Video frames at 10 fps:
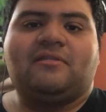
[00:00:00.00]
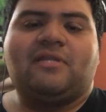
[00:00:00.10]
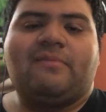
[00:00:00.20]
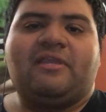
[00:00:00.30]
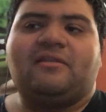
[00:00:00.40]

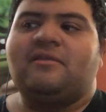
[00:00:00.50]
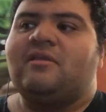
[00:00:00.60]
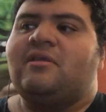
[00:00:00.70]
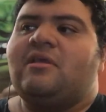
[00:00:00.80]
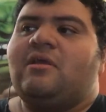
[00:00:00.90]
I mean,
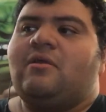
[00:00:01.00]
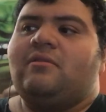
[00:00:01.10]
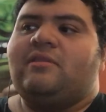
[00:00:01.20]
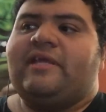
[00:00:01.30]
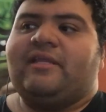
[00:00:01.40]

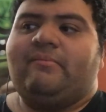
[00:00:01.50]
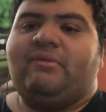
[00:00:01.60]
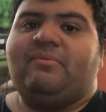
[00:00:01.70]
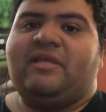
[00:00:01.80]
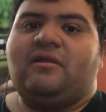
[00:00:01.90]
that can be
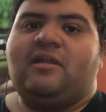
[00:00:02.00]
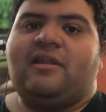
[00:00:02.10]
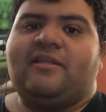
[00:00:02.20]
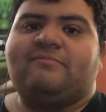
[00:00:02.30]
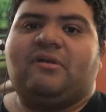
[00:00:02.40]
played on an
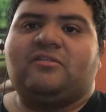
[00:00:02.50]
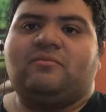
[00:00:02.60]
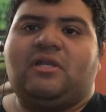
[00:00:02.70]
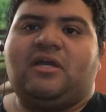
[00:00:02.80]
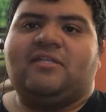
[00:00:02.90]
Xbox
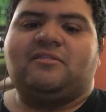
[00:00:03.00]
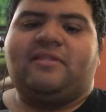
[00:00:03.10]
One console.